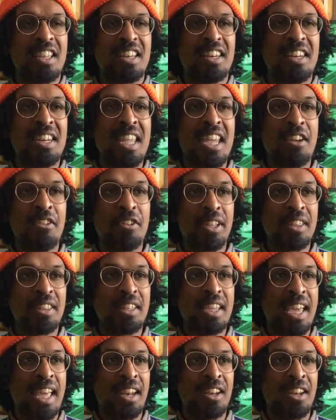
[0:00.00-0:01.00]
nearing
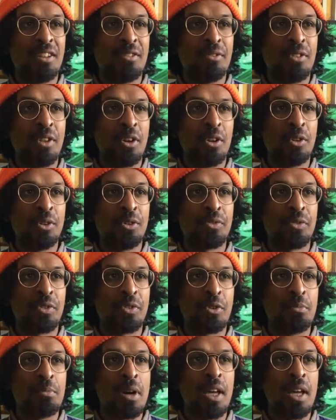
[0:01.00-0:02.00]
the end of those few
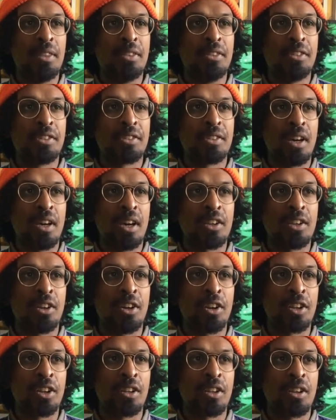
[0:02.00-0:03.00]
months, I got a,
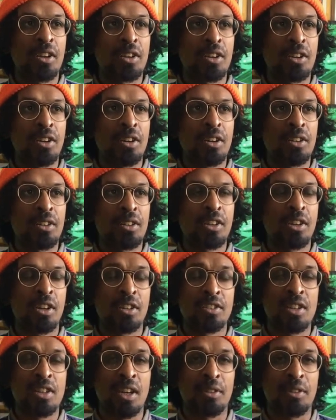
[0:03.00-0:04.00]
I got a
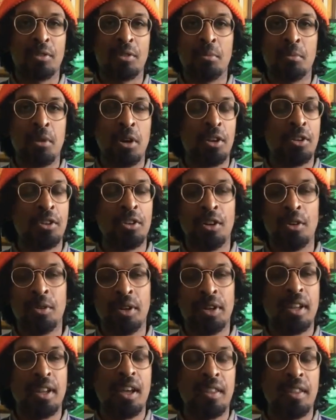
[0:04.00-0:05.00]
contact from Mondo,
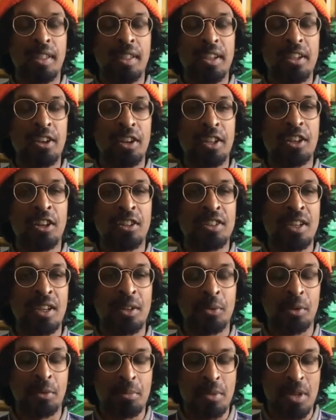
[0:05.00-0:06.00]
and, and they got in
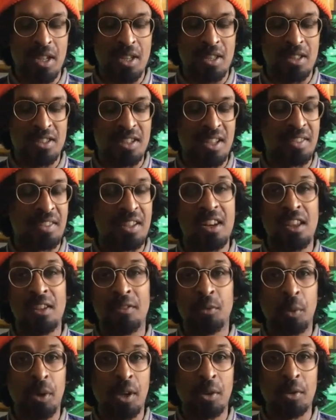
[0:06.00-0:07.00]
contact with me and said they
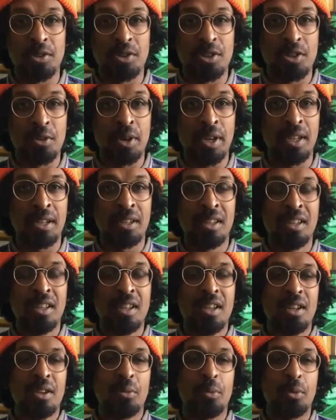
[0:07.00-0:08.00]
loved what I was doing
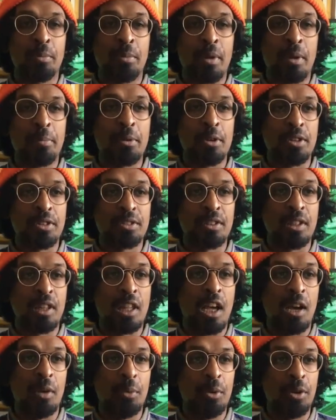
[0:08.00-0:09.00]
with my personal
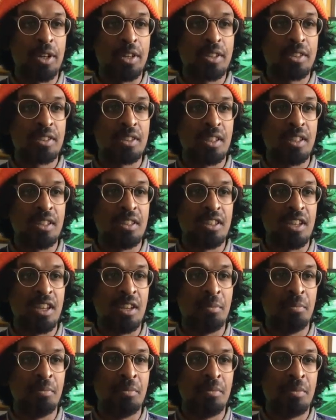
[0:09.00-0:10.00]
artworks. And um,